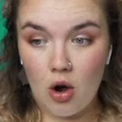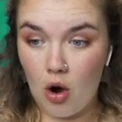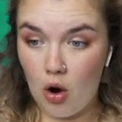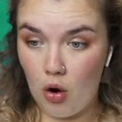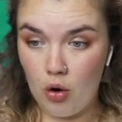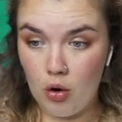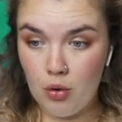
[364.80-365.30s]

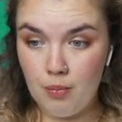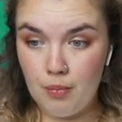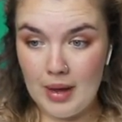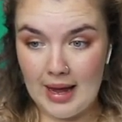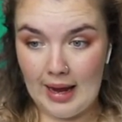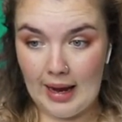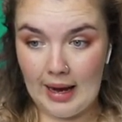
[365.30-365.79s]
O,
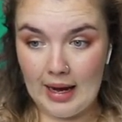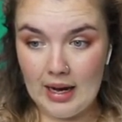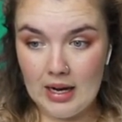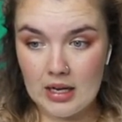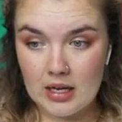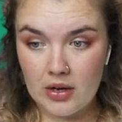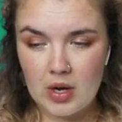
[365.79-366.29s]
P.
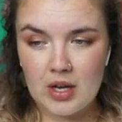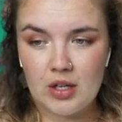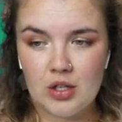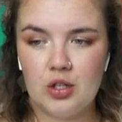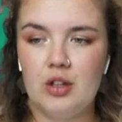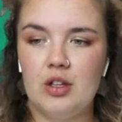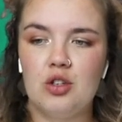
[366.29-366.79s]

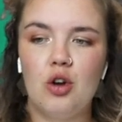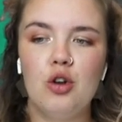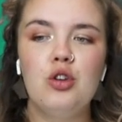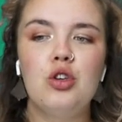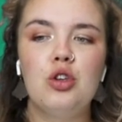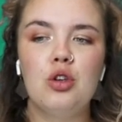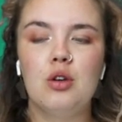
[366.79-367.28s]
So there's no
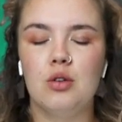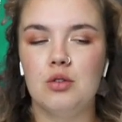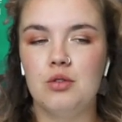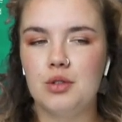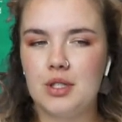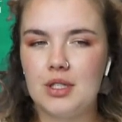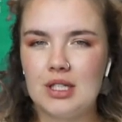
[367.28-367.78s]

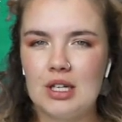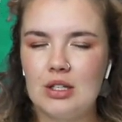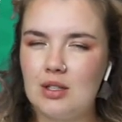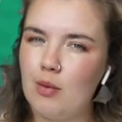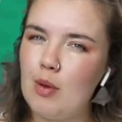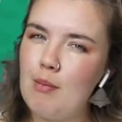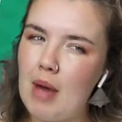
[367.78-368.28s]
Q's. So
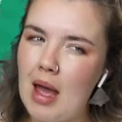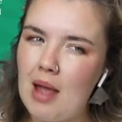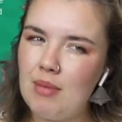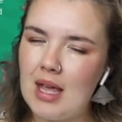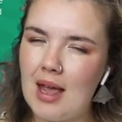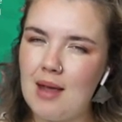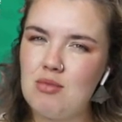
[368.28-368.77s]
we might
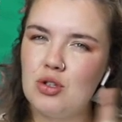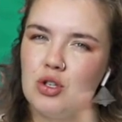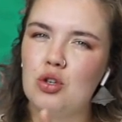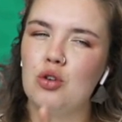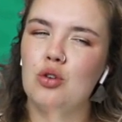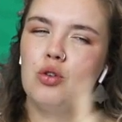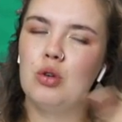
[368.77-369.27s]
be able
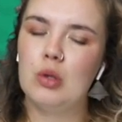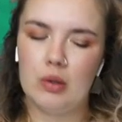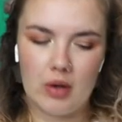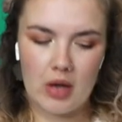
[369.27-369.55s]
to